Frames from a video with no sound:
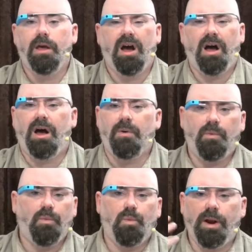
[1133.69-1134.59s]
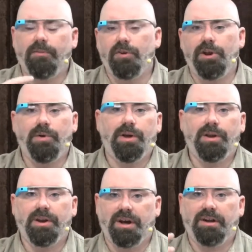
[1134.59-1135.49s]
Whatever you
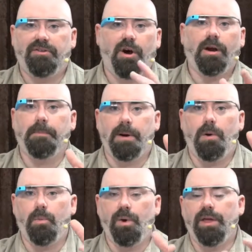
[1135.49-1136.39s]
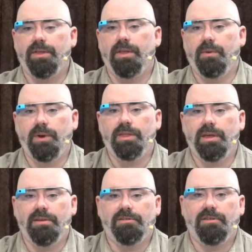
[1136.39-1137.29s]
can talk about with
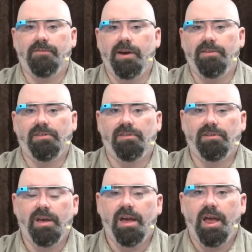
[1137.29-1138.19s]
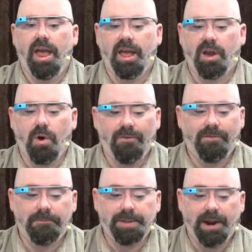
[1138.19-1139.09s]
these devices and go
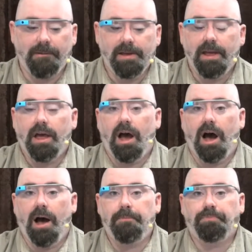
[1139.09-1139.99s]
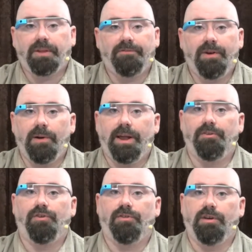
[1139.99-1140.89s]
from there. Very
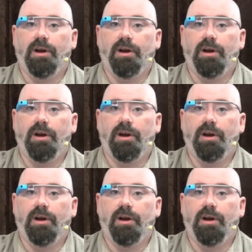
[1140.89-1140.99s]
interesting